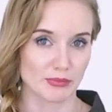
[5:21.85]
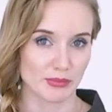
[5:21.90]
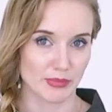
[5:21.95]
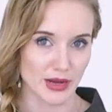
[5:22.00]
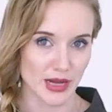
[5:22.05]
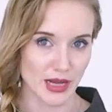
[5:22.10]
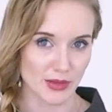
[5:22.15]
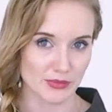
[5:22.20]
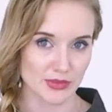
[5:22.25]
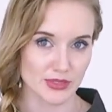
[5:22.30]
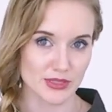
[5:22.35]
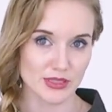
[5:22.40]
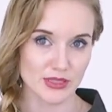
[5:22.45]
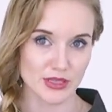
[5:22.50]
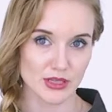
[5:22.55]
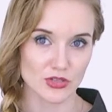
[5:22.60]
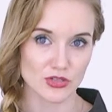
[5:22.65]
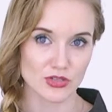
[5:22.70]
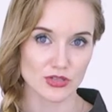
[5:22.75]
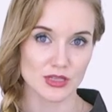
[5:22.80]
Pumping
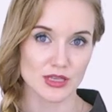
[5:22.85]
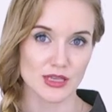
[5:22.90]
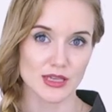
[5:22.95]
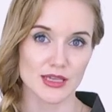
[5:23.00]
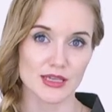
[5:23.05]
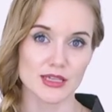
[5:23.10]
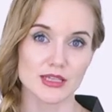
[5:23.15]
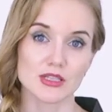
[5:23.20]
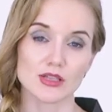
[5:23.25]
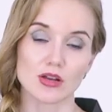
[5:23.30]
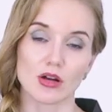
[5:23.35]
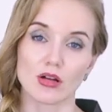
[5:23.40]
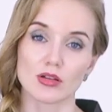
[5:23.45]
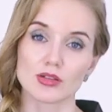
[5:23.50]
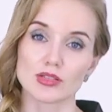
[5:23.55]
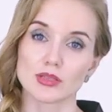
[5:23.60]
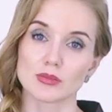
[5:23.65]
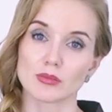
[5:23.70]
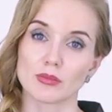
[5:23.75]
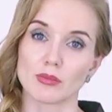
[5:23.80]
station is
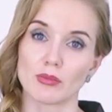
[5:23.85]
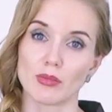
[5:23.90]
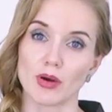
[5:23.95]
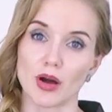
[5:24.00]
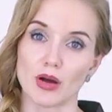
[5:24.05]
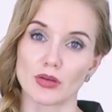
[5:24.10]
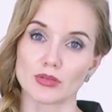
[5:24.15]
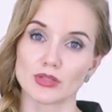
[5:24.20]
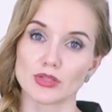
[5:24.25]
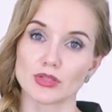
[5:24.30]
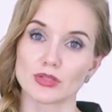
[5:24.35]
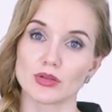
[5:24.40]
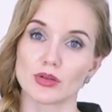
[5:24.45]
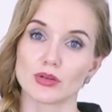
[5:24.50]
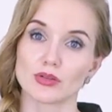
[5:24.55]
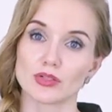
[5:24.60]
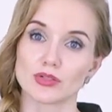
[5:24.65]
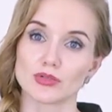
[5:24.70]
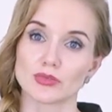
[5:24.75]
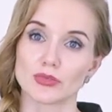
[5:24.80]
also mounted
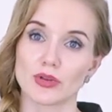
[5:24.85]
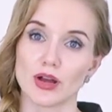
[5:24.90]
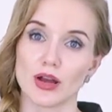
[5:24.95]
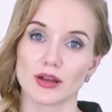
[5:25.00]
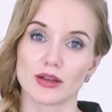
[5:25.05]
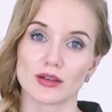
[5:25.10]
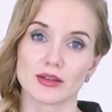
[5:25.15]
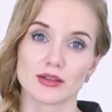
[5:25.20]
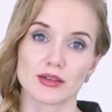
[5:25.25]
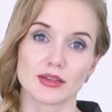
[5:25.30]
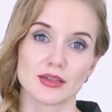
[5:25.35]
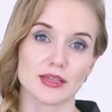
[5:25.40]
on a truck.